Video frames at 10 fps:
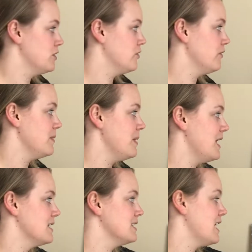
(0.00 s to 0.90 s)
3
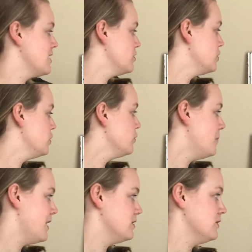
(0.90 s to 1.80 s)
pants, and 2
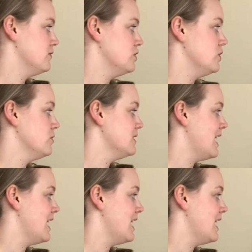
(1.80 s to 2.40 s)
pairs of shoes,